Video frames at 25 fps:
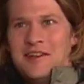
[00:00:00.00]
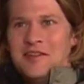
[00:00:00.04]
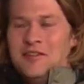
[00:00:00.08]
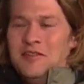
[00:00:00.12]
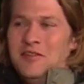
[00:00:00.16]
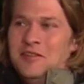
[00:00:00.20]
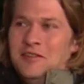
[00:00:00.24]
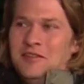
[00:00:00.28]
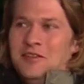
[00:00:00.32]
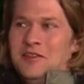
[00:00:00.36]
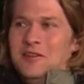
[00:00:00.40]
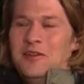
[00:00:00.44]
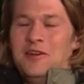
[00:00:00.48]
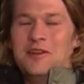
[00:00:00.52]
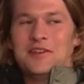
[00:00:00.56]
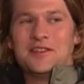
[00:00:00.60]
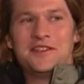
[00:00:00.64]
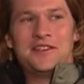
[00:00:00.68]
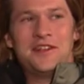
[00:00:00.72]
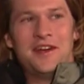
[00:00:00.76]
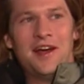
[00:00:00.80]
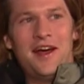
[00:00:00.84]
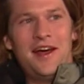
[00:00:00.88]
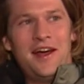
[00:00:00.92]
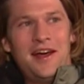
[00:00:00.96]
It's a little
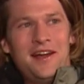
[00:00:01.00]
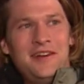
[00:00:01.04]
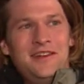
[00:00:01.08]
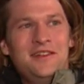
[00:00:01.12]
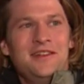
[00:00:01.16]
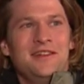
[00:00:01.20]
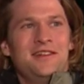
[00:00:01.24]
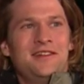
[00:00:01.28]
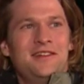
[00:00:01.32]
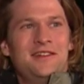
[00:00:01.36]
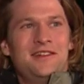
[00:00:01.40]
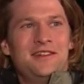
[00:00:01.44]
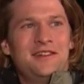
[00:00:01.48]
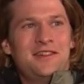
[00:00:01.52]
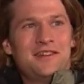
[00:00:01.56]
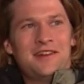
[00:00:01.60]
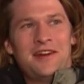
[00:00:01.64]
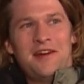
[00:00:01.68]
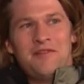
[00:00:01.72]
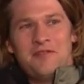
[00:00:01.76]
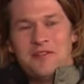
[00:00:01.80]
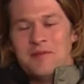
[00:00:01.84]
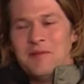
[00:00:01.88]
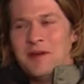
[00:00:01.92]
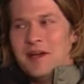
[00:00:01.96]
sad. I
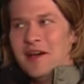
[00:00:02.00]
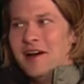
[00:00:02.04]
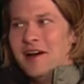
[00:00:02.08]
have to be